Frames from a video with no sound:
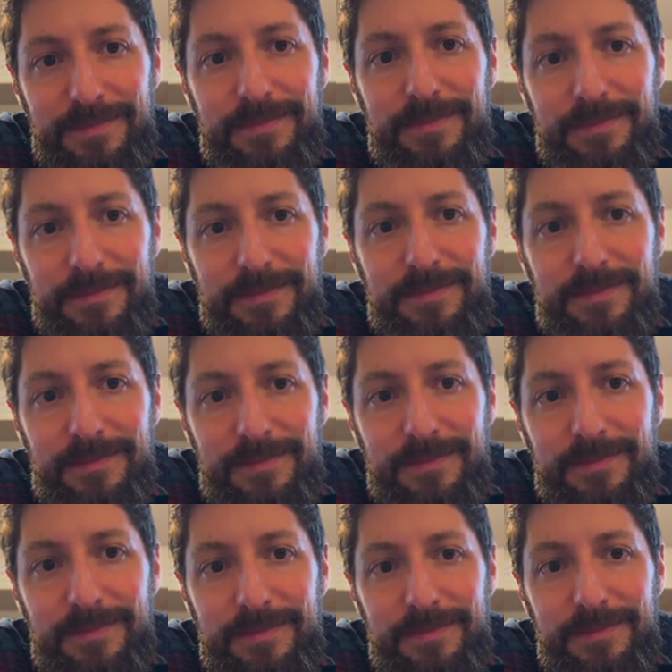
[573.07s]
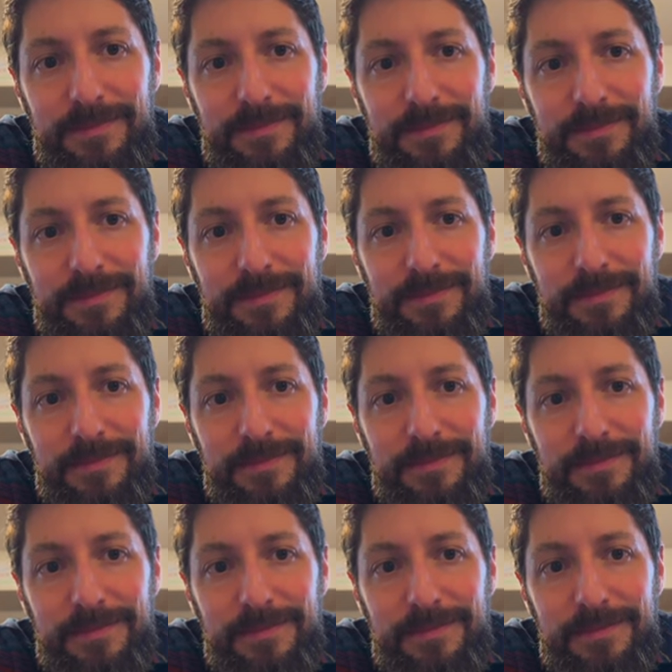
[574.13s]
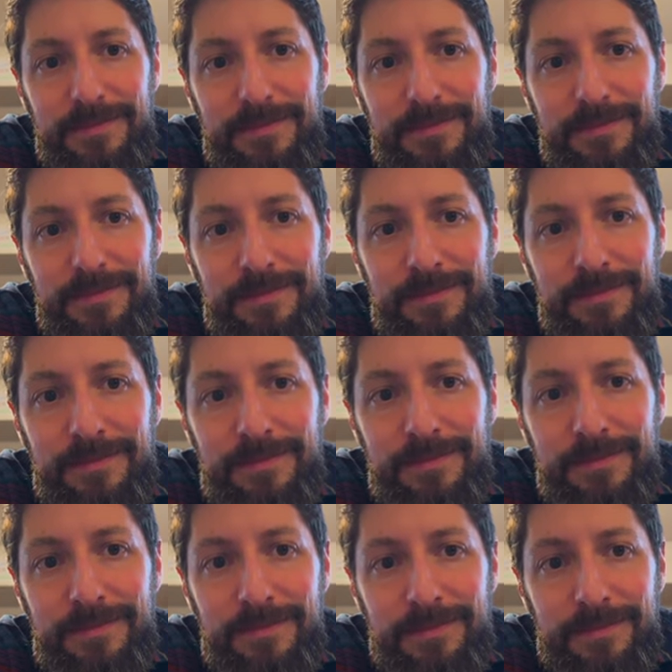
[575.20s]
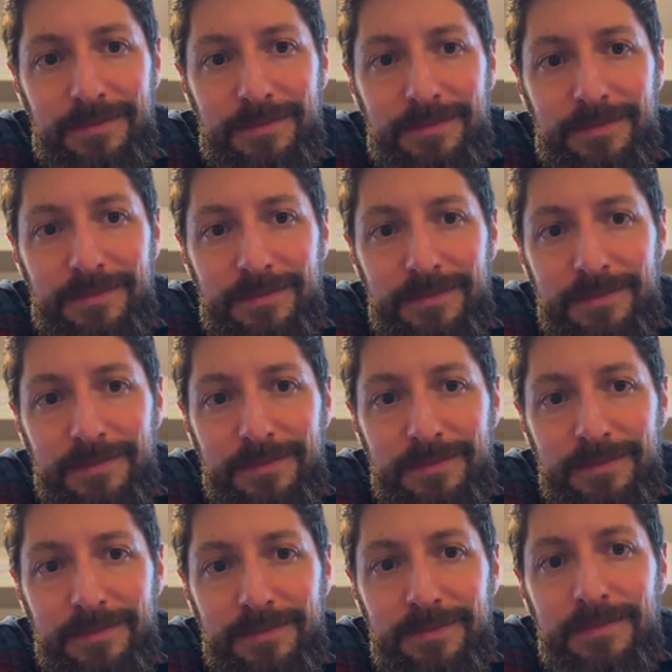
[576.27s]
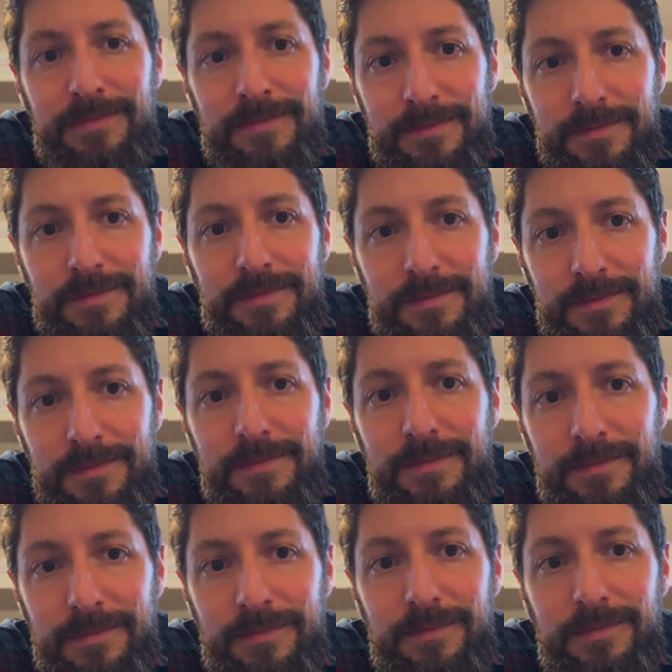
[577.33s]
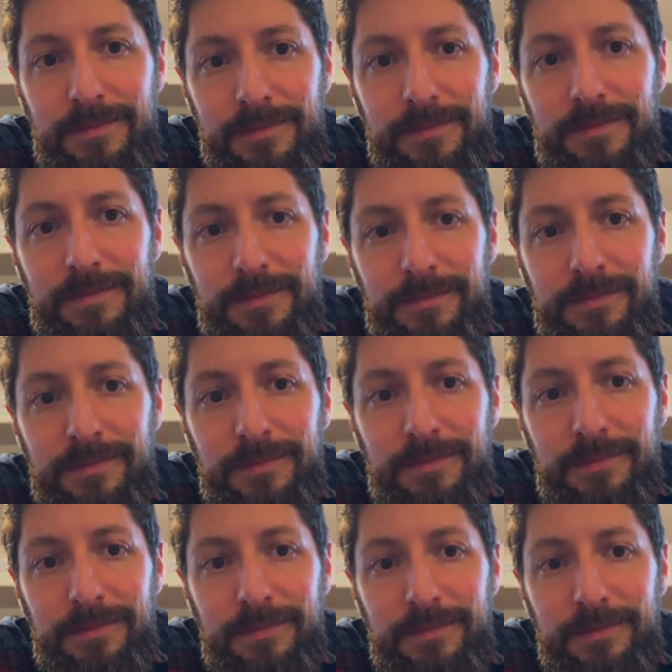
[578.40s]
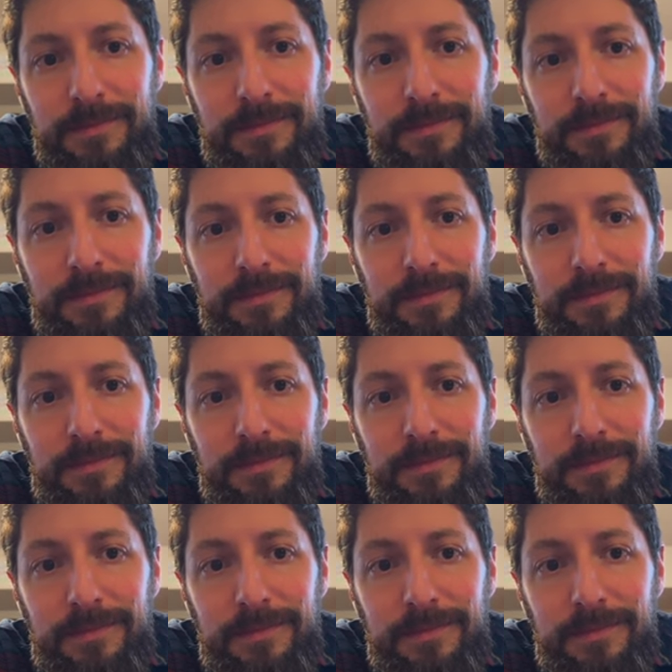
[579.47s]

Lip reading: This person isn't speaking.